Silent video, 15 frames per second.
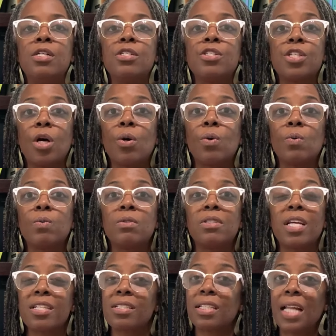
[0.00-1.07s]
So
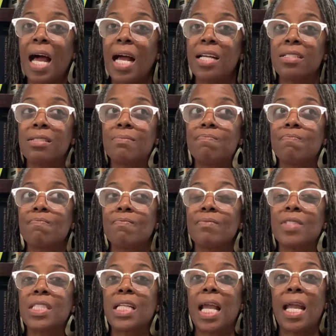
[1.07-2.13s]
there's a lot.
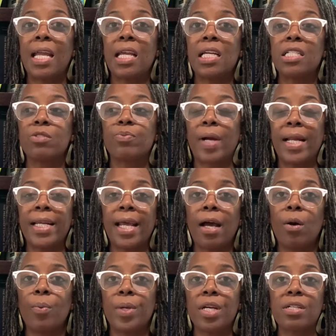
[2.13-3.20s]
And right
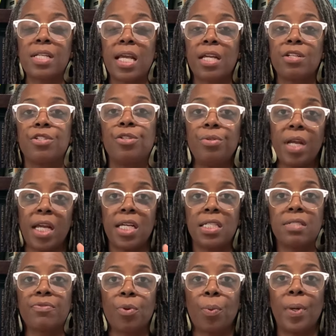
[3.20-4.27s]
now we are taking 2
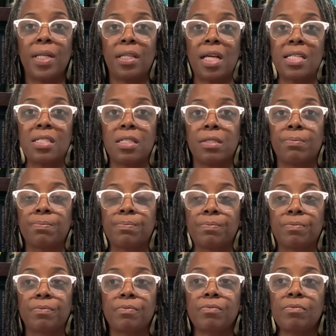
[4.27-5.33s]
days for 1 lesson.
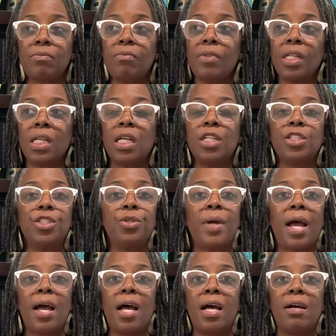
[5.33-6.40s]
You
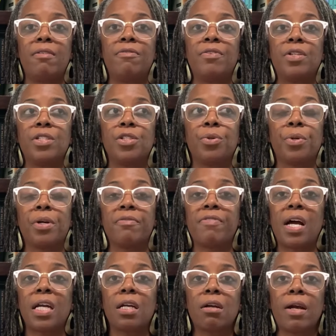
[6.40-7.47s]
have your
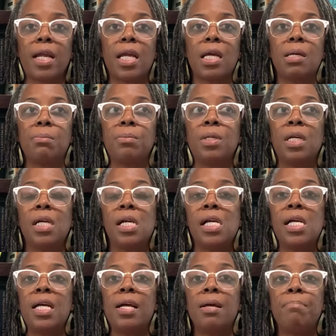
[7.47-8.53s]
phonogram,
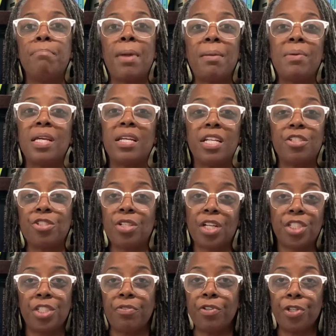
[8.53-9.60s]
maybe an
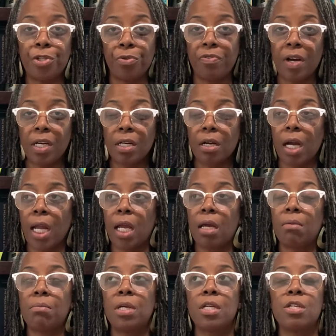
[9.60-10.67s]
introduction of a new
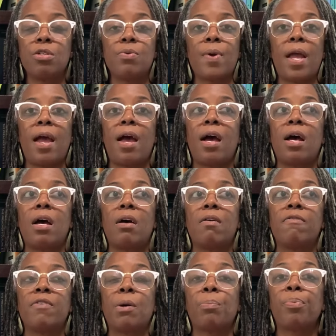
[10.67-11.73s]
phonogram. You
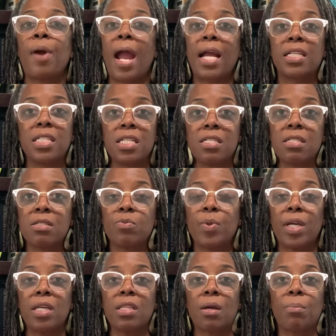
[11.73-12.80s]
have practice
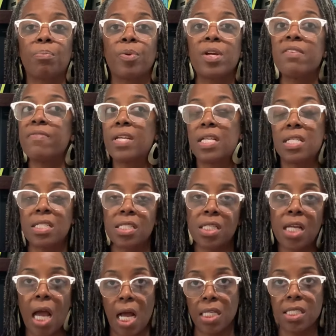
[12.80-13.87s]
with previous
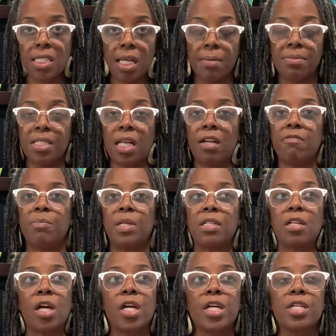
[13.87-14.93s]
concepts that have been
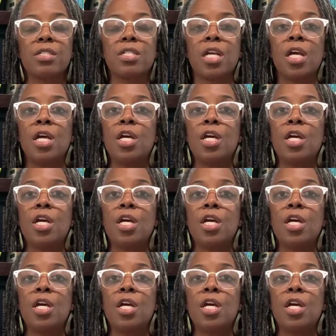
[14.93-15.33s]
learned.